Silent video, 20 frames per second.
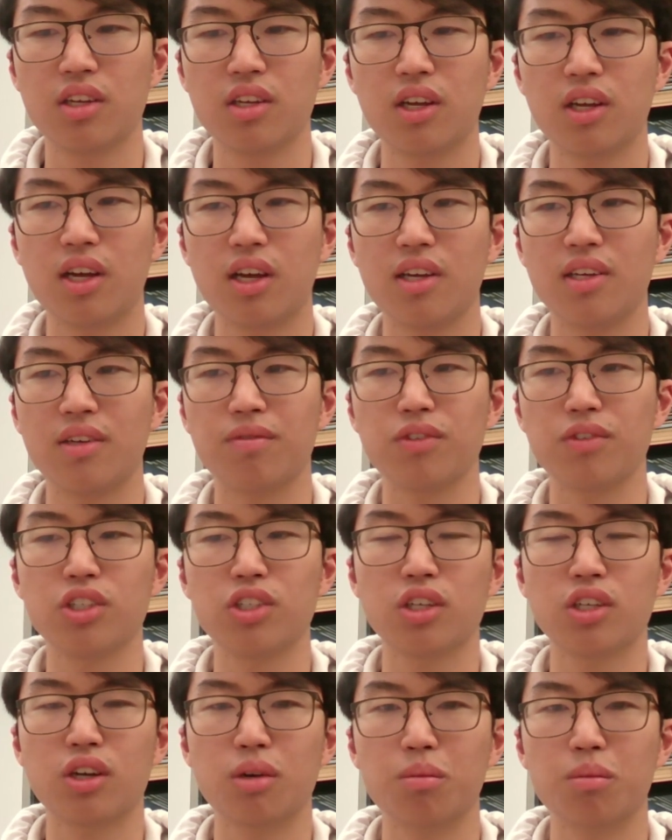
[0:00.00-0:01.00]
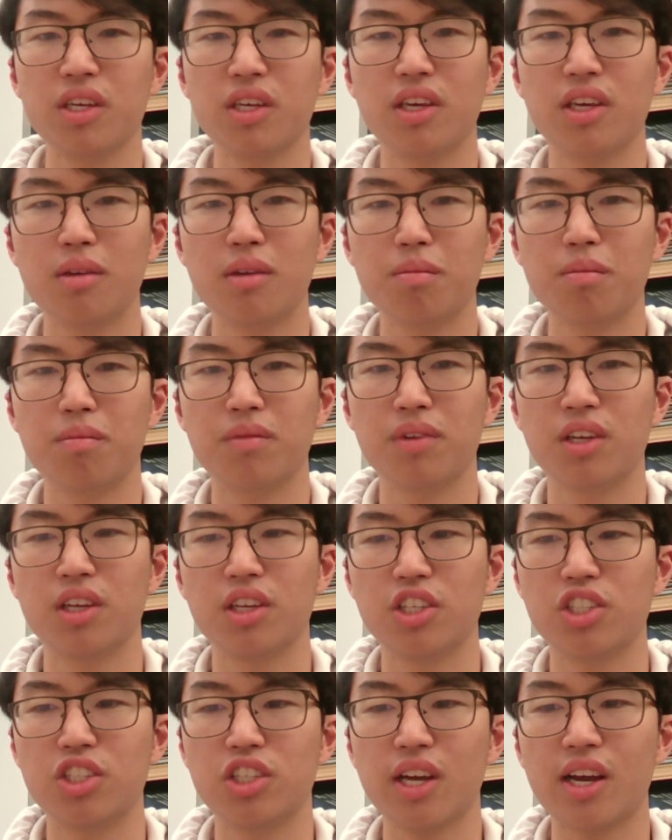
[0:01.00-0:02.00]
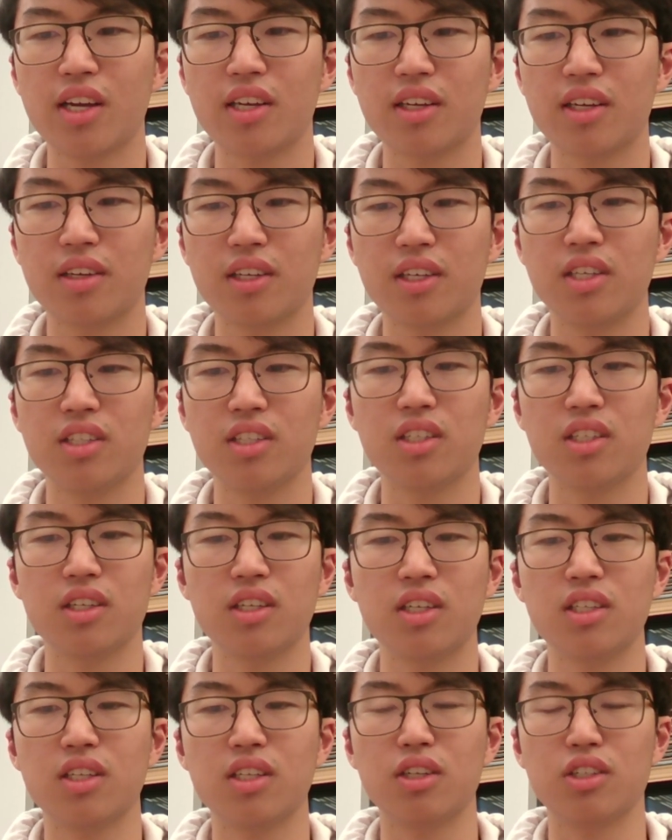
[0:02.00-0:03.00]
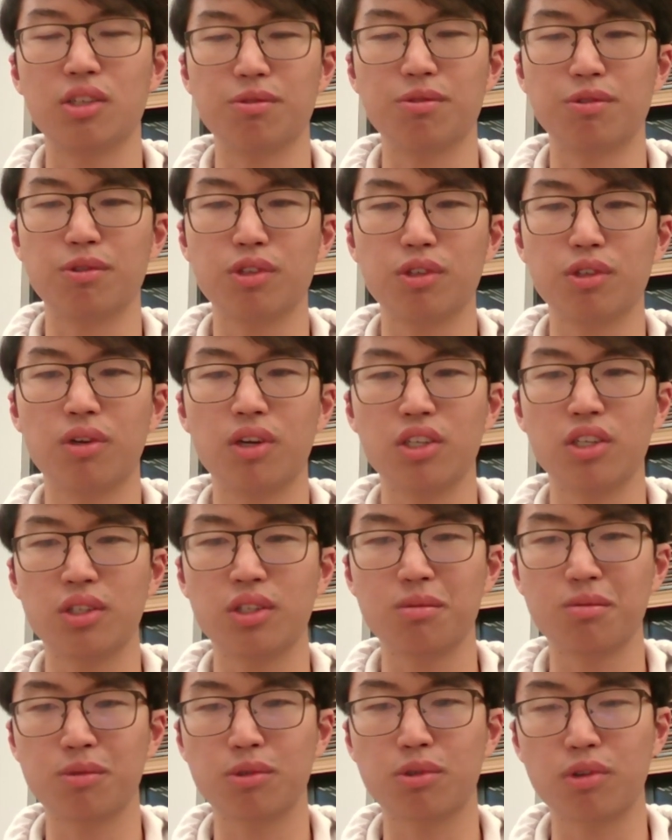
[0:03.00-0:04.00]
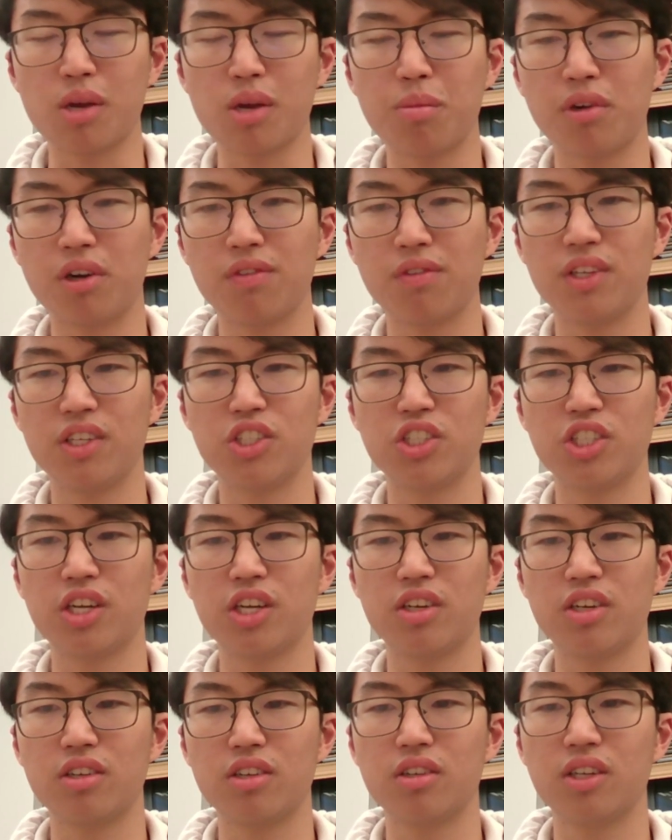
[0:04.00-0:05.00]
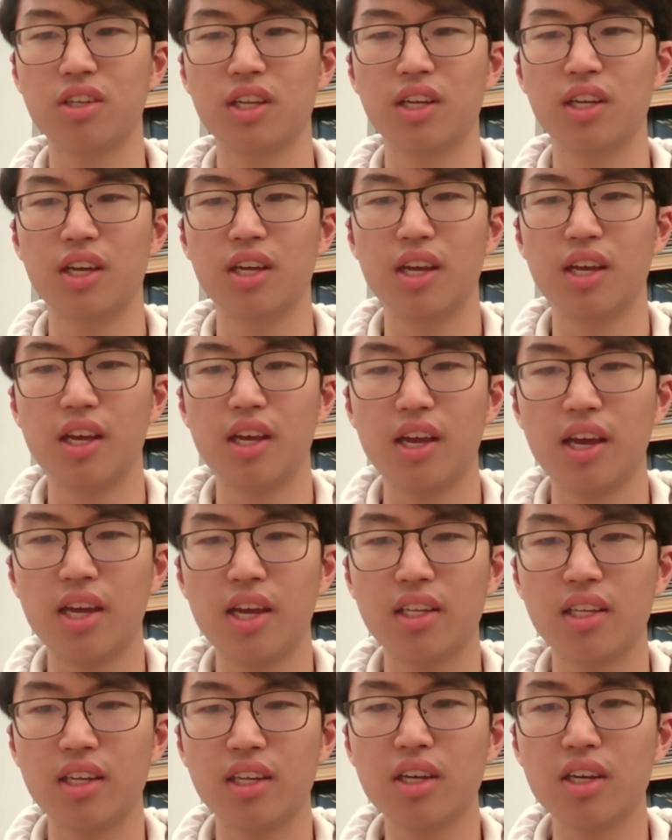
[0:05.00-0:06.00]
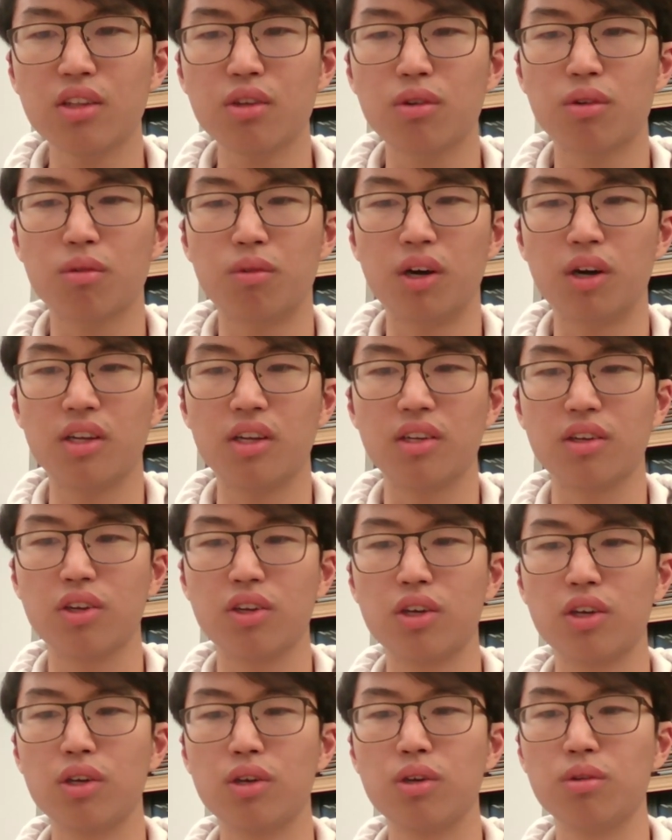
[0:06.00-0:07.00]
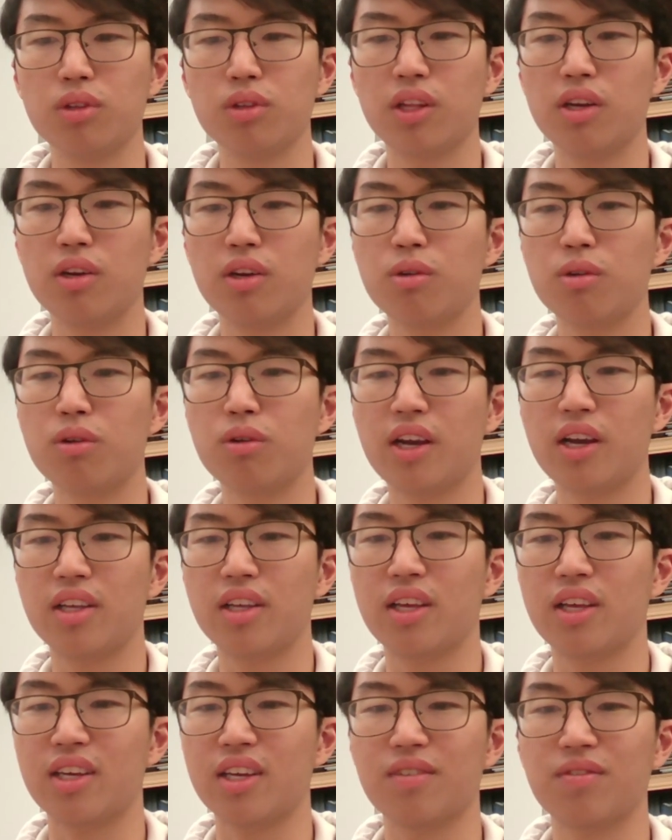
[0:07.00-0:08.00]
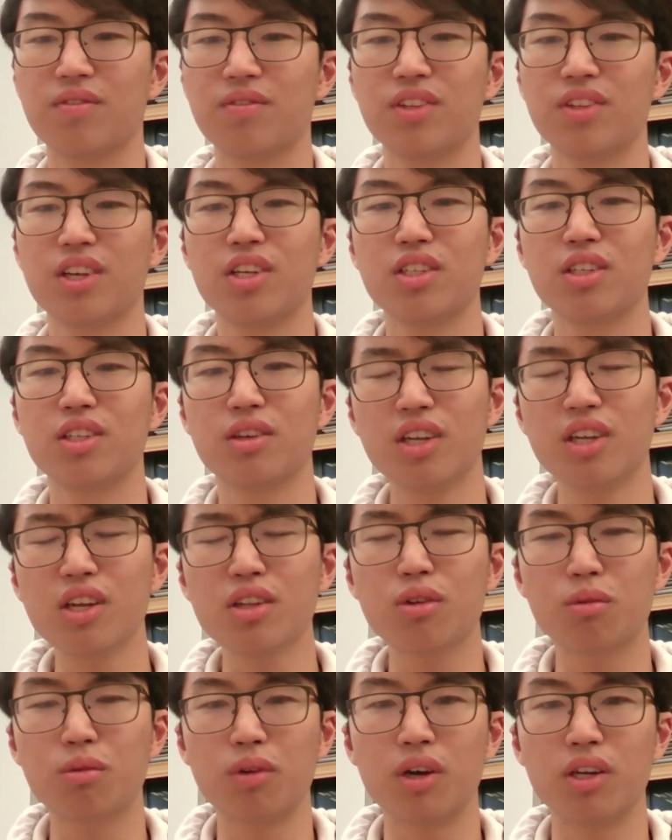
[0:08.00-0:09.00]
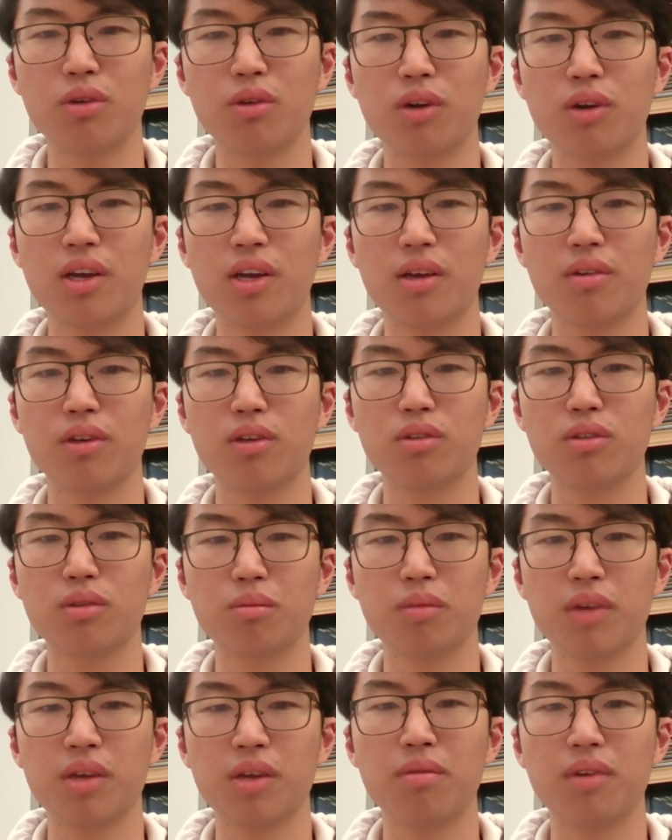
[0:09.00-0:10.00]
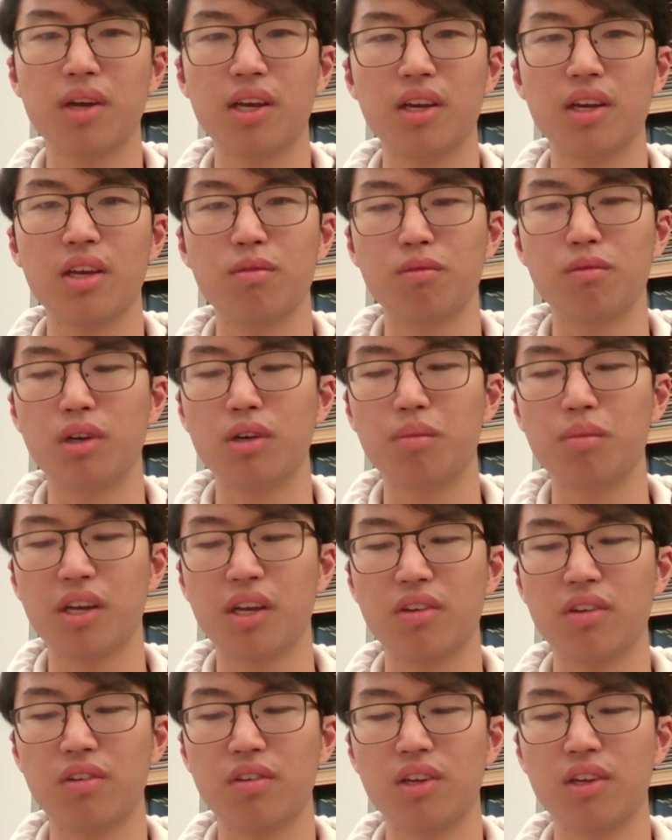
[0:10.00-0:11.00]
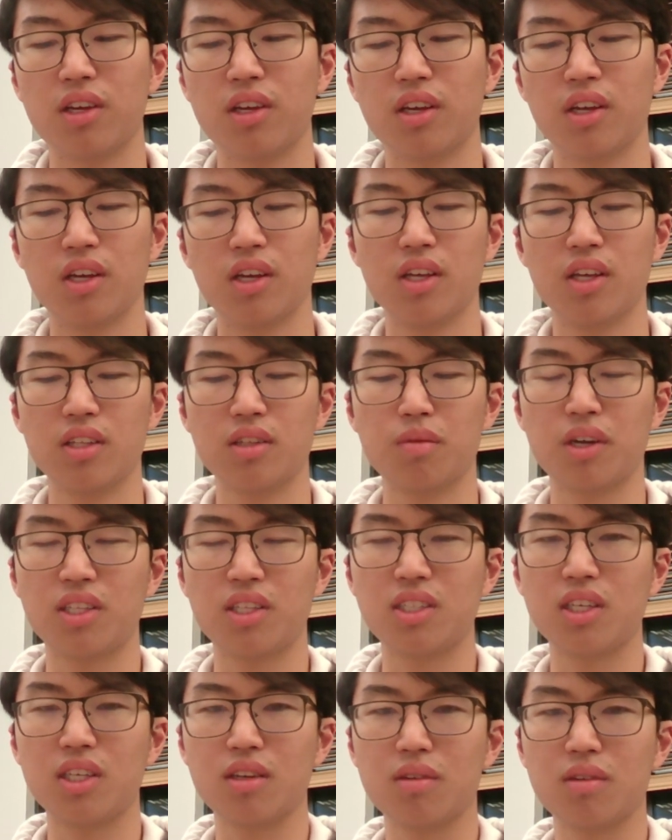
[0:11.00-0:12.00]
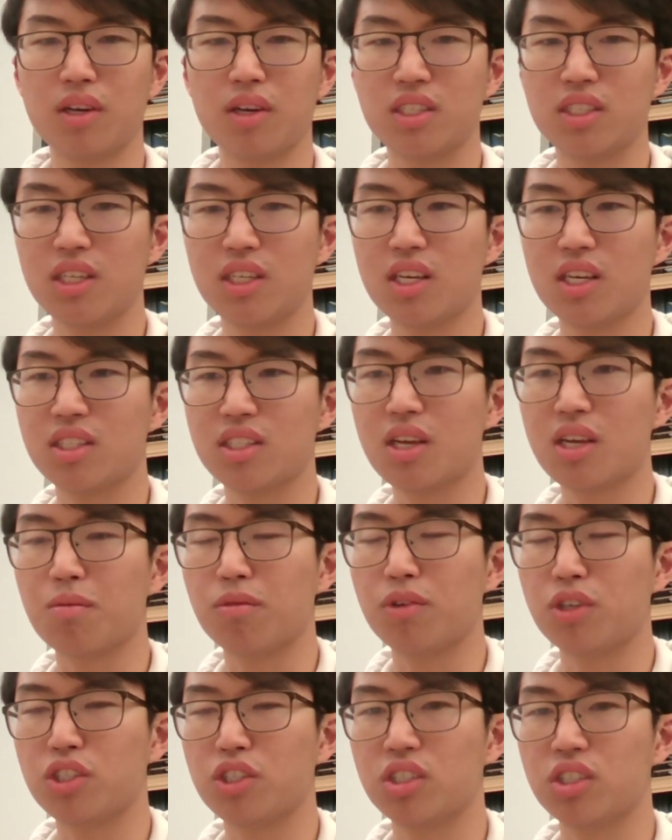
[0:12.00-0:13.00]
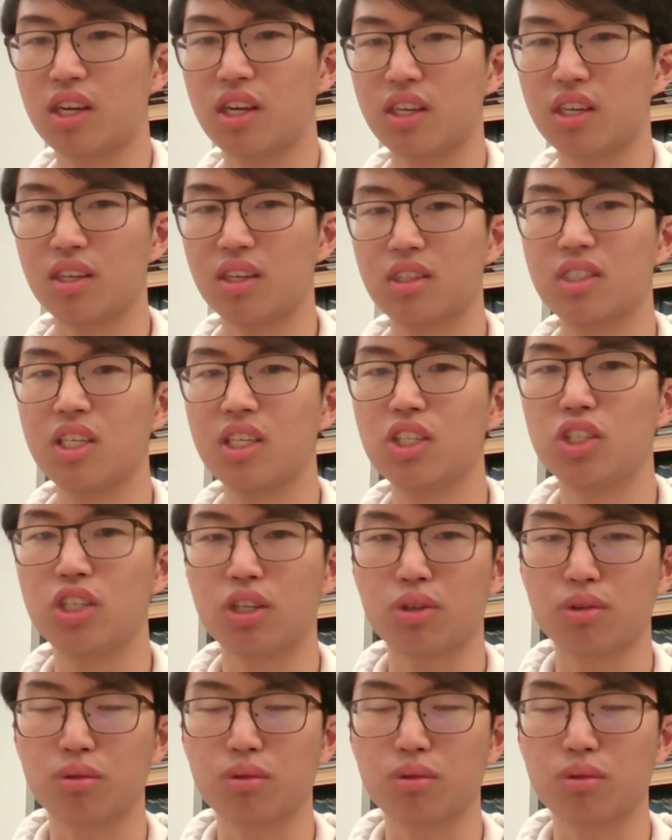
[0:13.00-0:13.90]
I You should go meet him. Jack, he's a subscriber of this channel, and another one who I like. So another one who's in one of my CSM, which is like teaching